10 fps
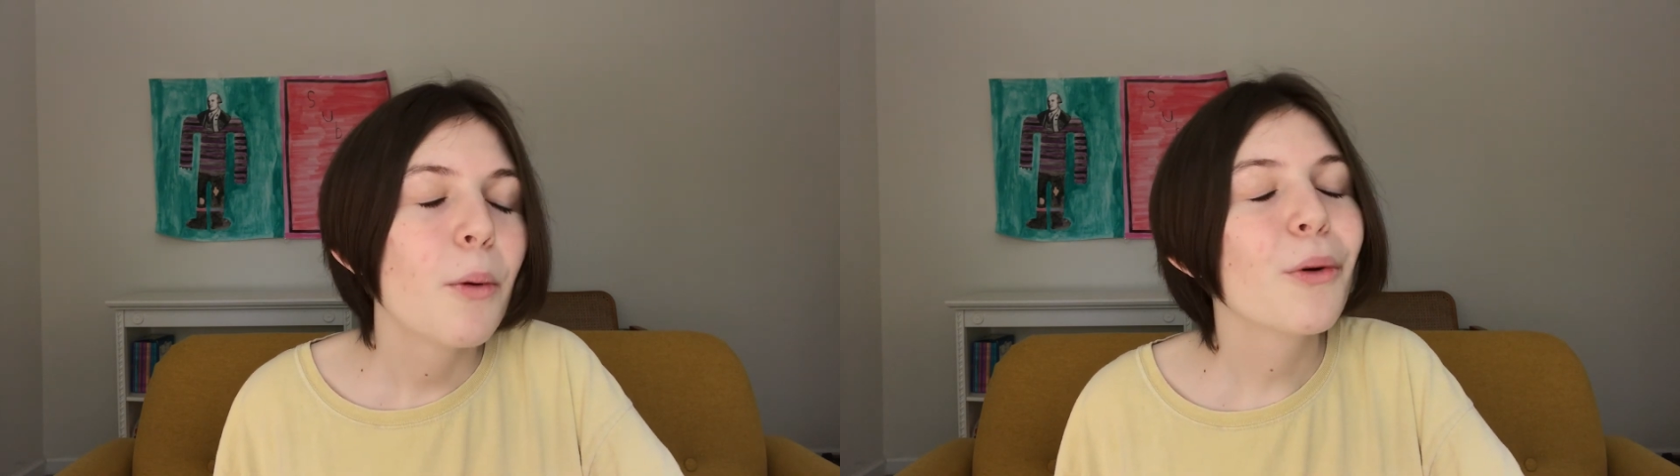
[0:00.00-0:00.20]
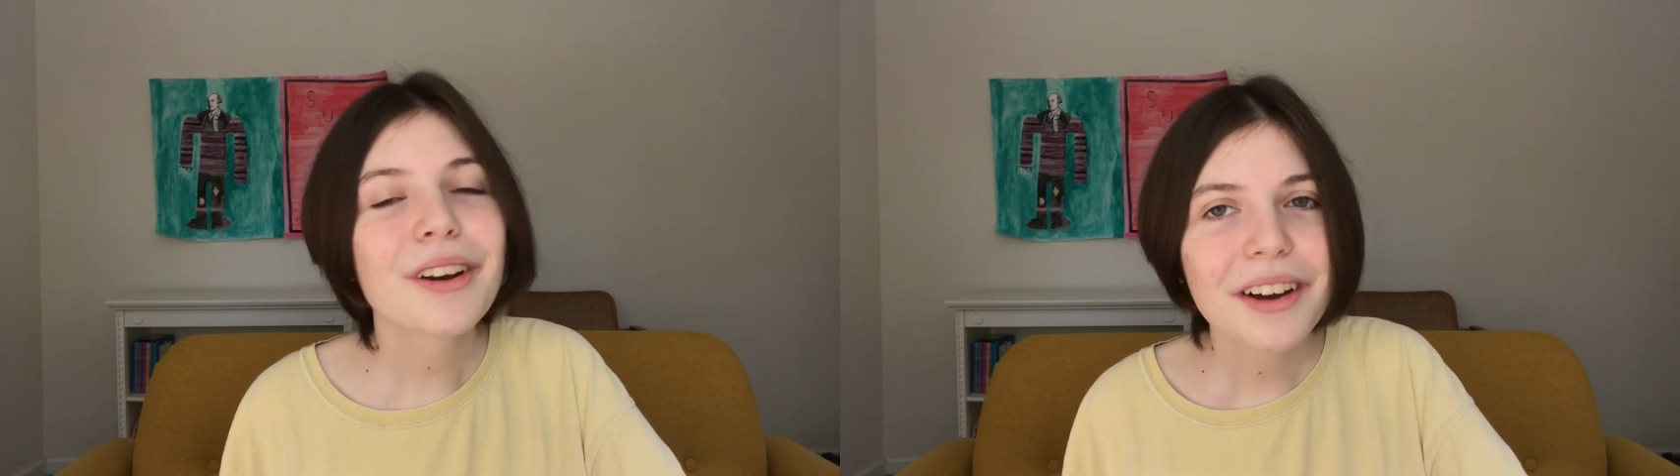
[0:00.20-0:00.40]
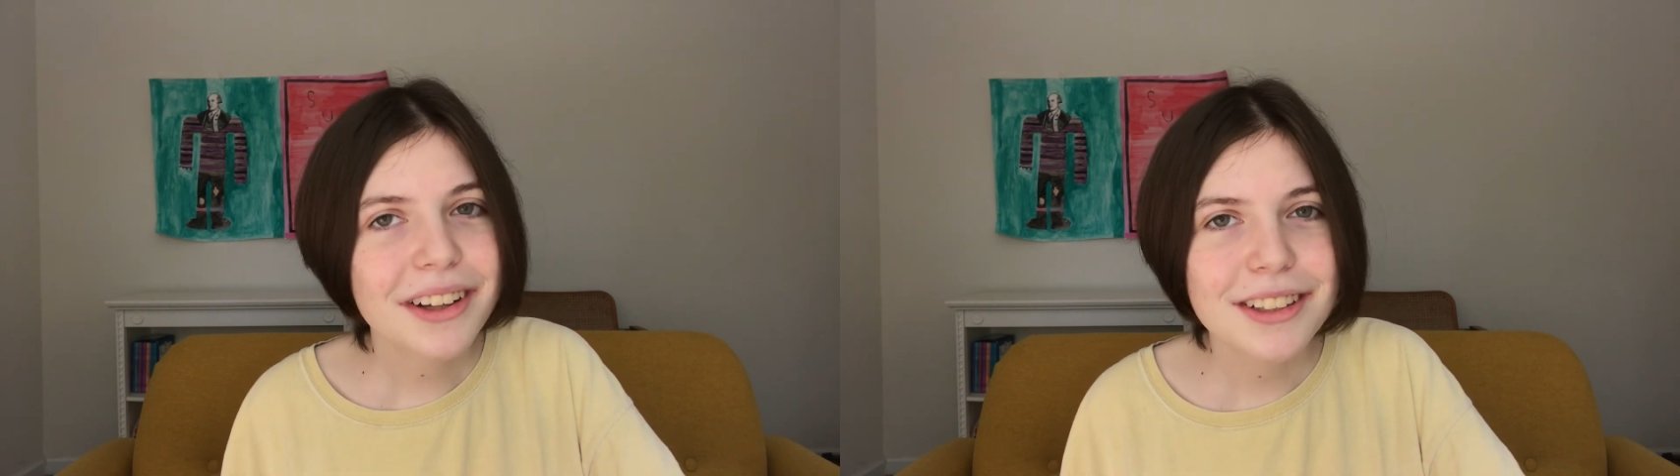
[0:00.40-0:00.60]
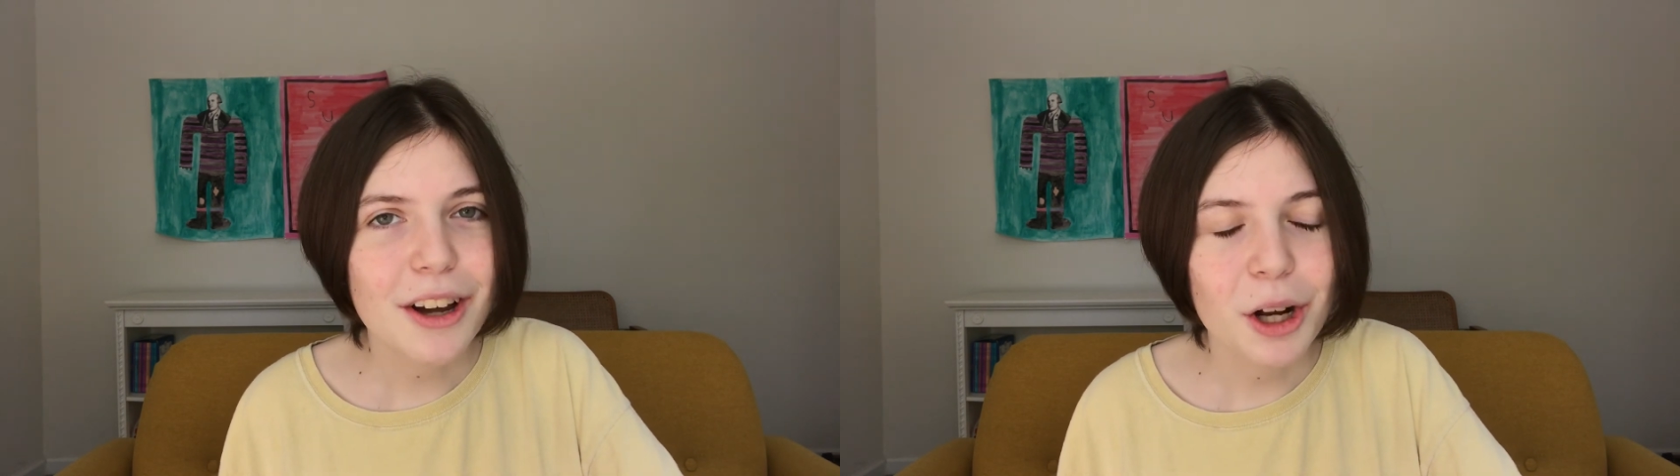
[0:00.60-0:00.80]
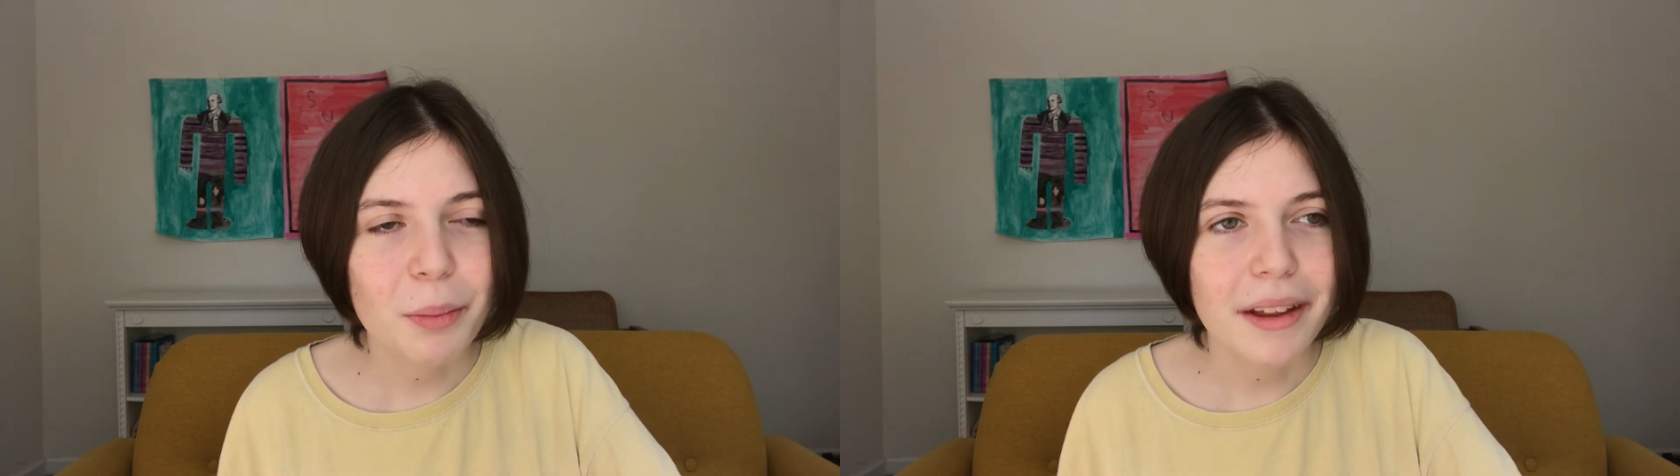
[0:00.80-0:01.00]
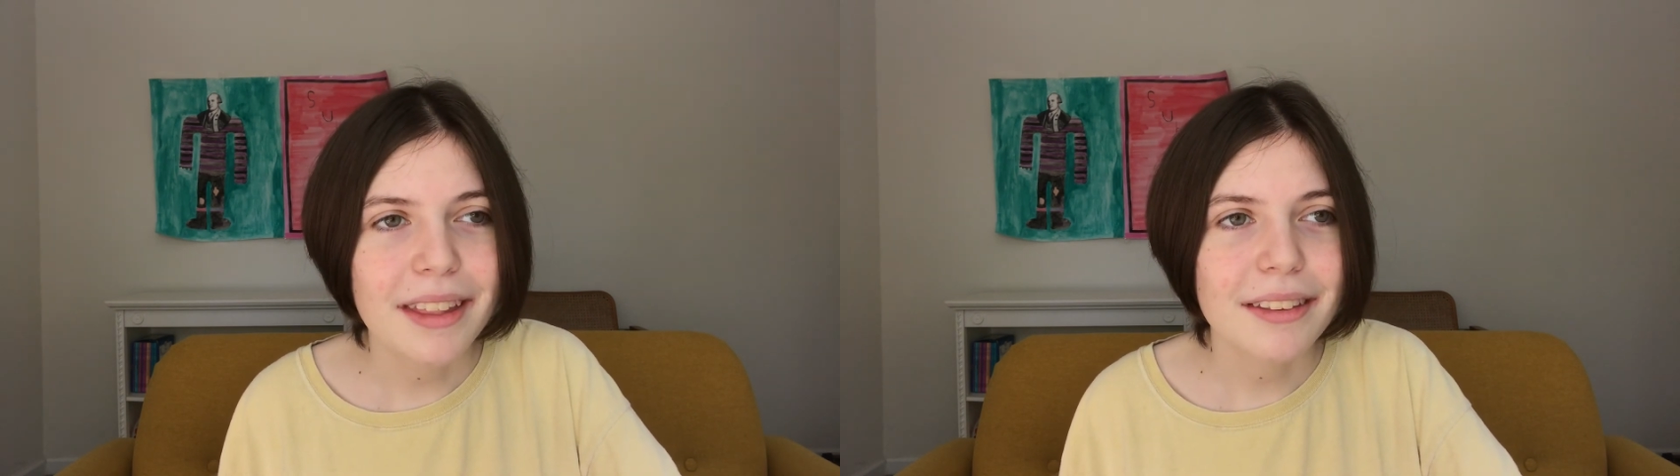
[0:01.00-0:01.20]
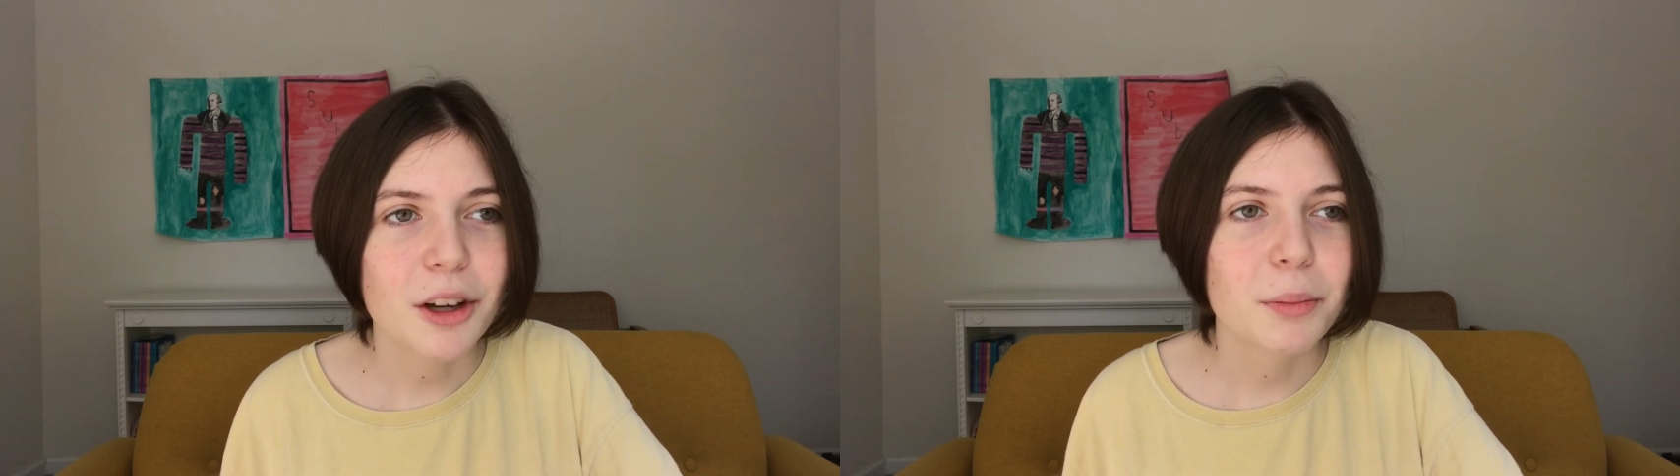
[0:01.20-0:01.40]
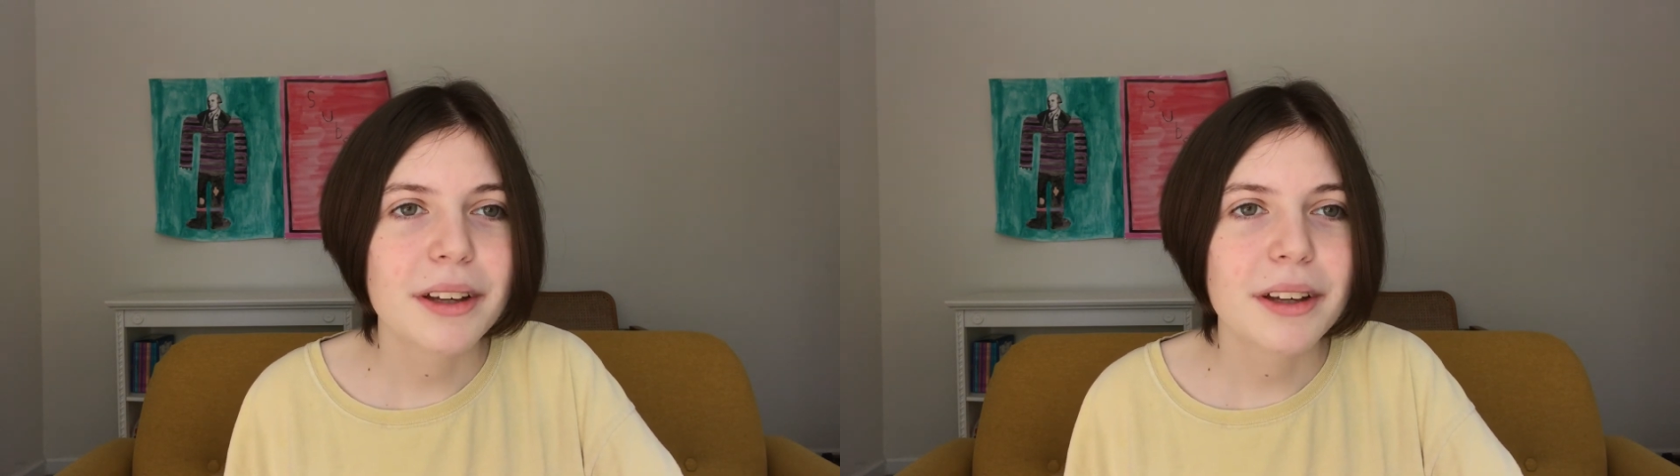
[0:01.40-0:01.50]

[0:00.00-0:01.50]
We're not going to talk about that though,